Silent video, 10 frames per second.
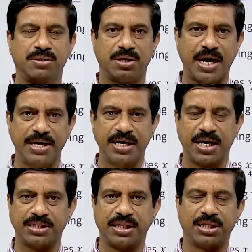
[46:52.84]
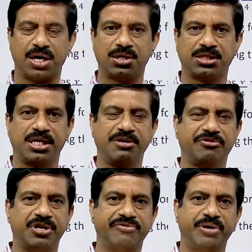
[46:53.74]
ideas and thoughts are
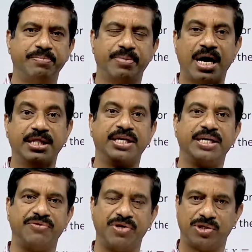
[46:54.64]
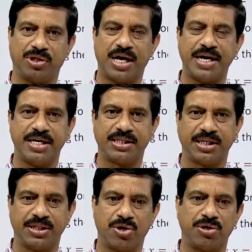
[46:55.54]
different from other individual ideas
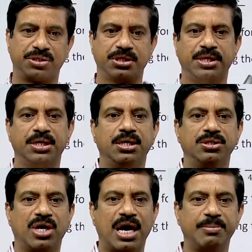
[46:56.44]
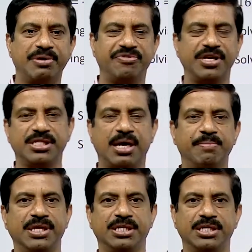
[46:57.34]
and thoughts. So, I may feel some
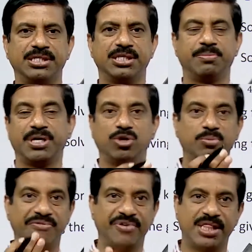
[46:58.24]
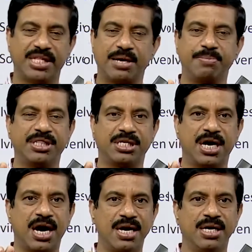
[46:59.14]
method easy, but you may feel that method
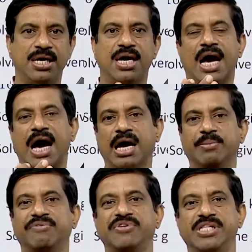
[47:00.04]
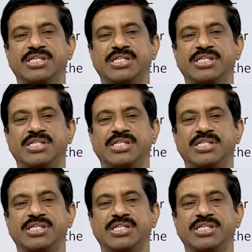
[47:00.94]
hard. I may feel